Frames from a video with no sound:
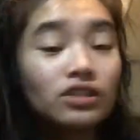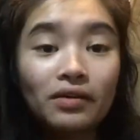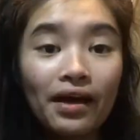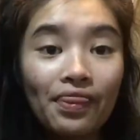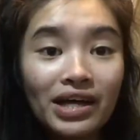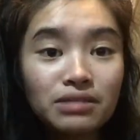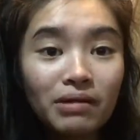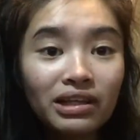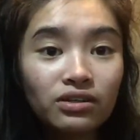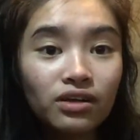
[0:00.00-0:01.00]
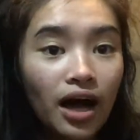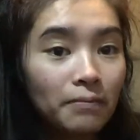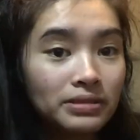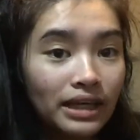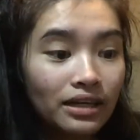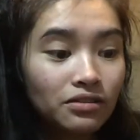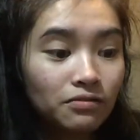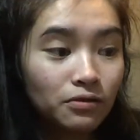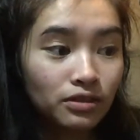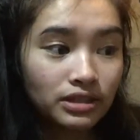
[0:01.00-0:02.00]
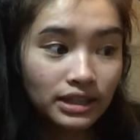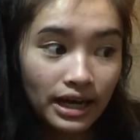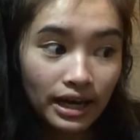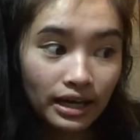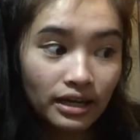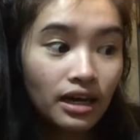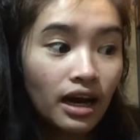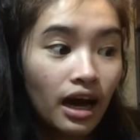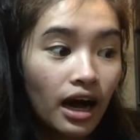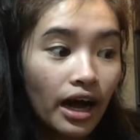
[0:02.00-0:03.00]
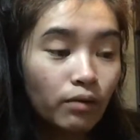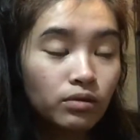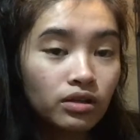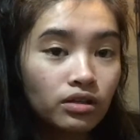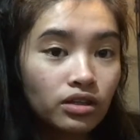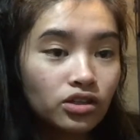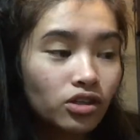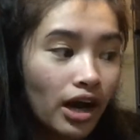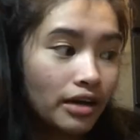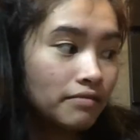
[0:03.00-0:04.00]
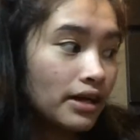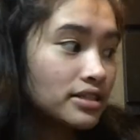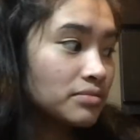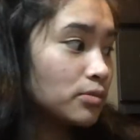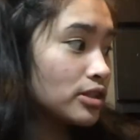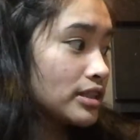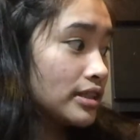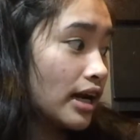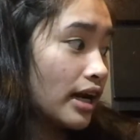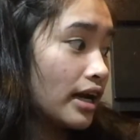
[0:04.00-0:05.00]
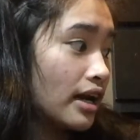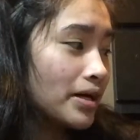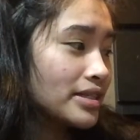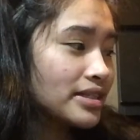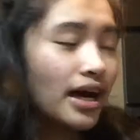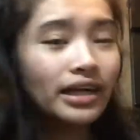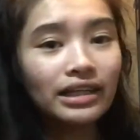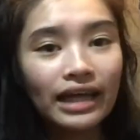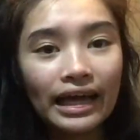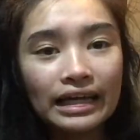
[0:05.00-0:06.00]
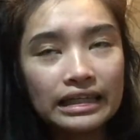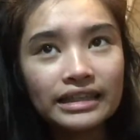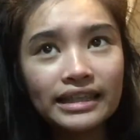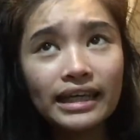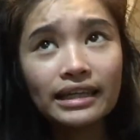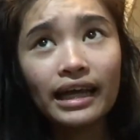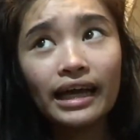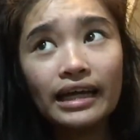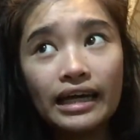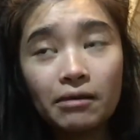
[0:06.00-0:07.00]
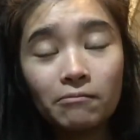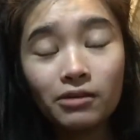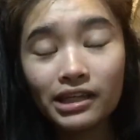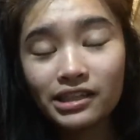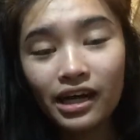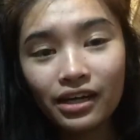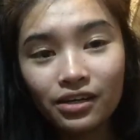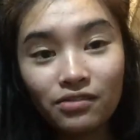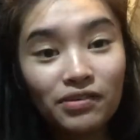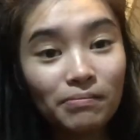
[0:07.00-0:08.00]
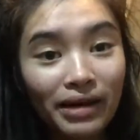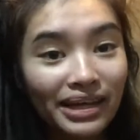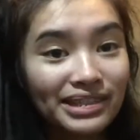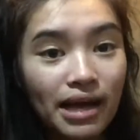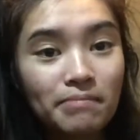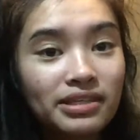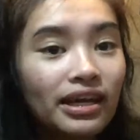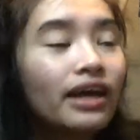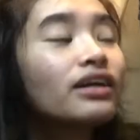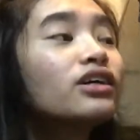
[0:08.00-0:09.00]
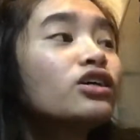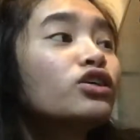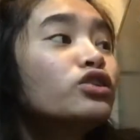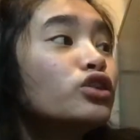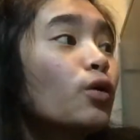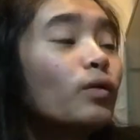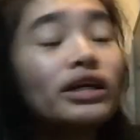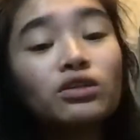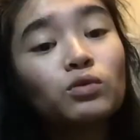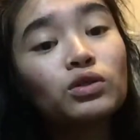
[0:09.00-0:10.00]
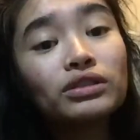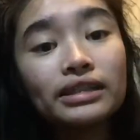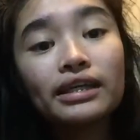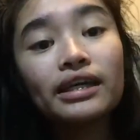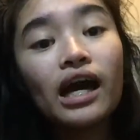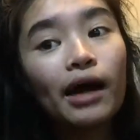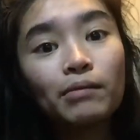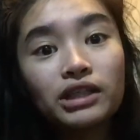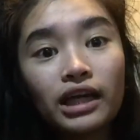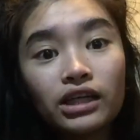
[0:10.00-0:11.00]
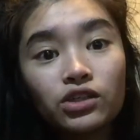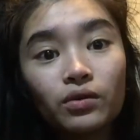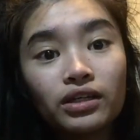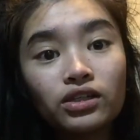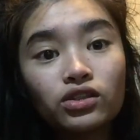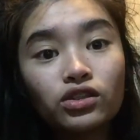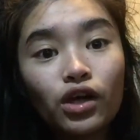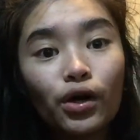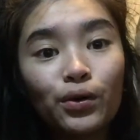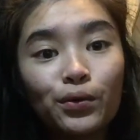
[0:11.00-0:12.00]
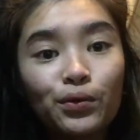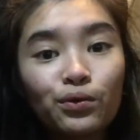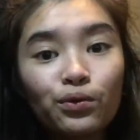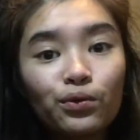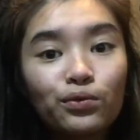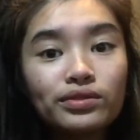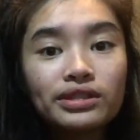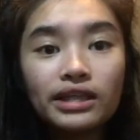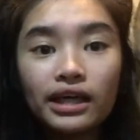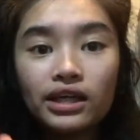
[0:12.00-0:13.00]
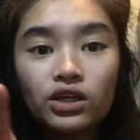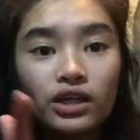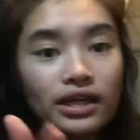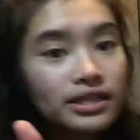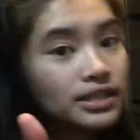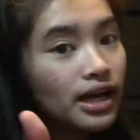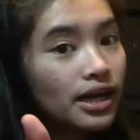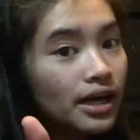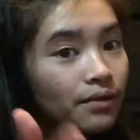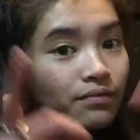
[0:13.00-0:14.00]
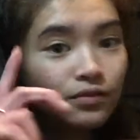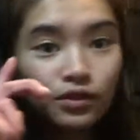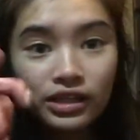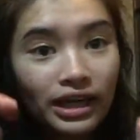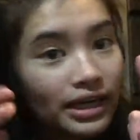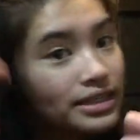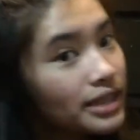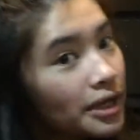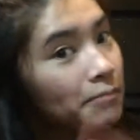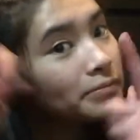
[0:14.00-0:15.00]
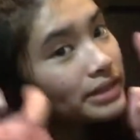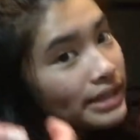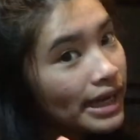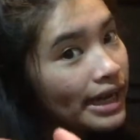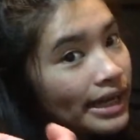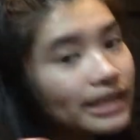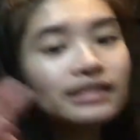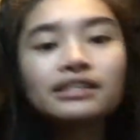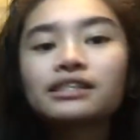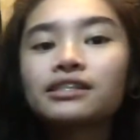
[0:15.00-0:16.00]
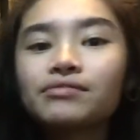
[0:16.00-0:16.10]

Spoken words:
So yeah, that's my little update for today. I will try and write some more tonight, but it's kind of late. It's getting late and I'm really tired from my exam today. So we will see how much I get into it. So we'll see you next time for the next update.